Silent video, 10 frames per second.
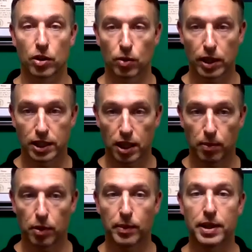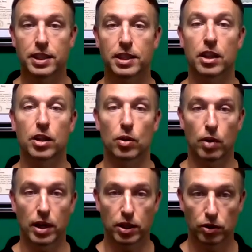the right supplements,
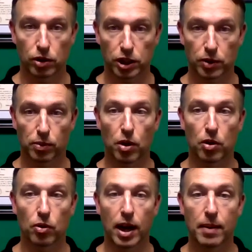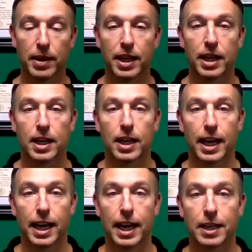the right nutrition program.
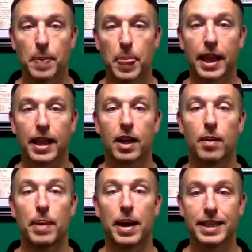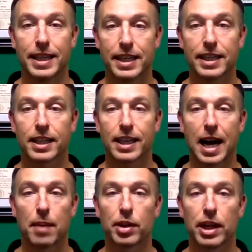And by getting a
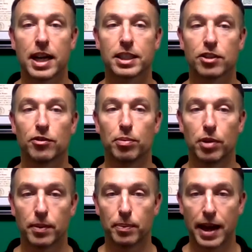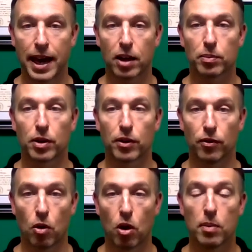comprehensive blood panel
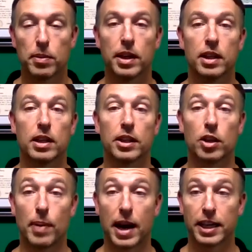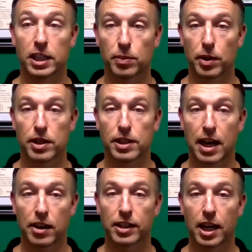performed, by an
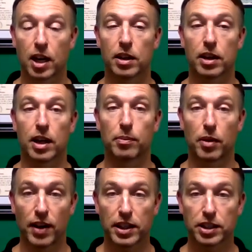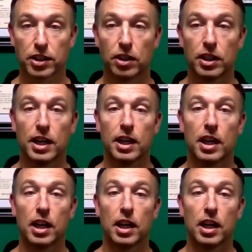experienced healthcare professional,